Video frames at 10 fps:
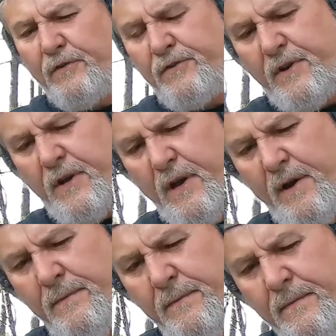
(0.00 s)
hole.
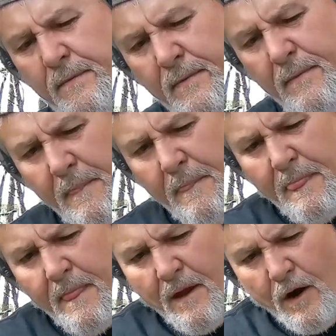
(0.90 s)

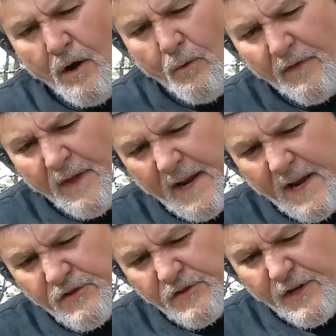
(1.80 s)
Well, that
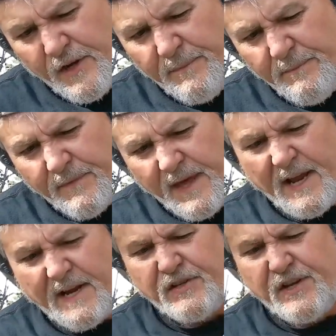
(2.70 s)
actually
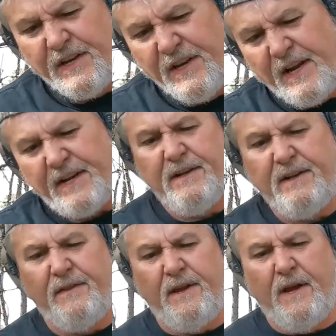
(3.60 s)
nicked
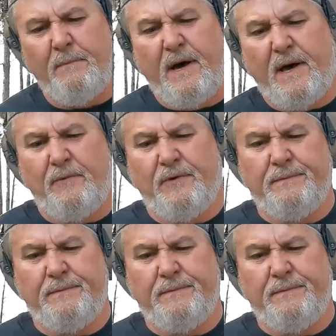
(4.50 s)
the bottom one.